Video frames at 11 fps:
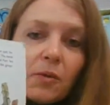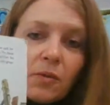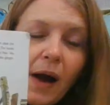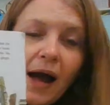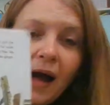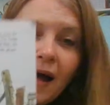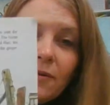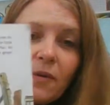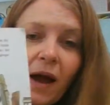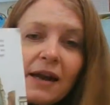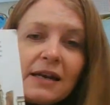"Run,
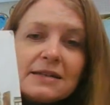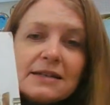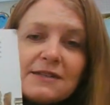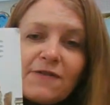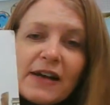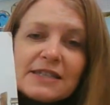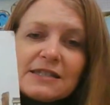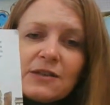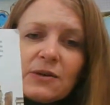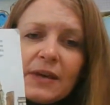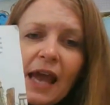run, as fast as
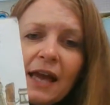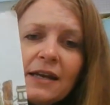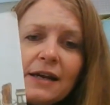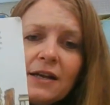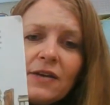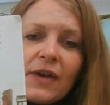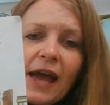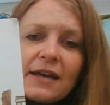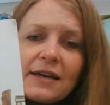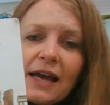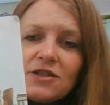you can. You
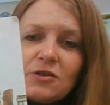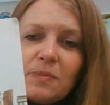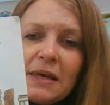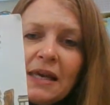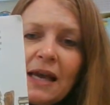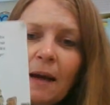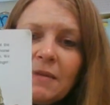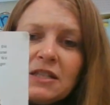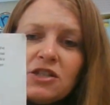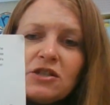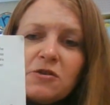can't catch me. I'm the
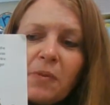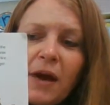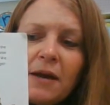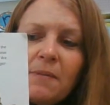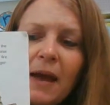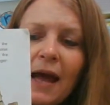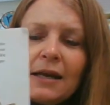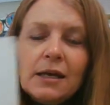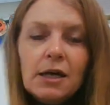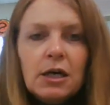gingerbread man."